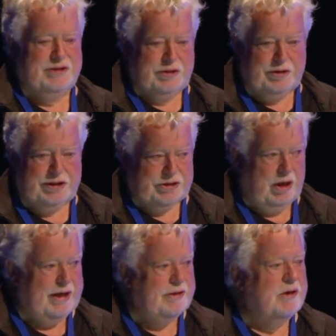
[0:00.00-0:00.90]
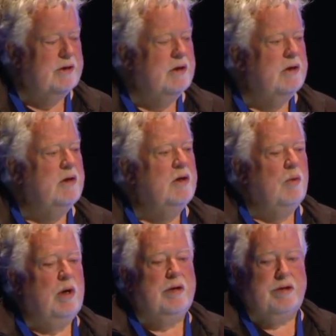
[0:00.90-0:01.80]
has to decide
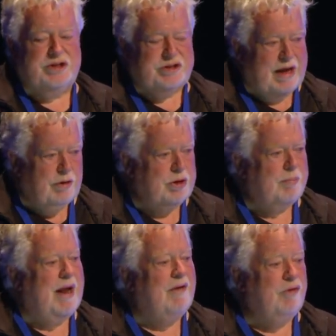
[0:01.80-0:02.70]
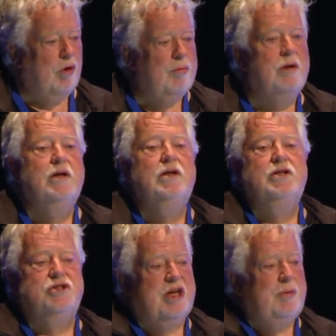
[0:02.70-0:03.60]
whether to stay on the platform,
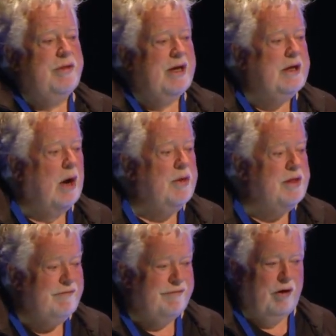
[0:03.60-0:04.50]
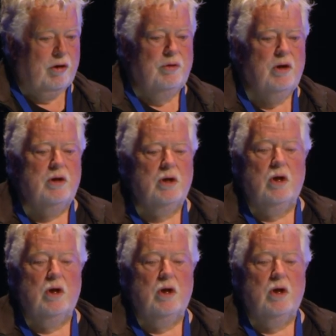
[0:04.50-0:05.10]
see where they go and then follow,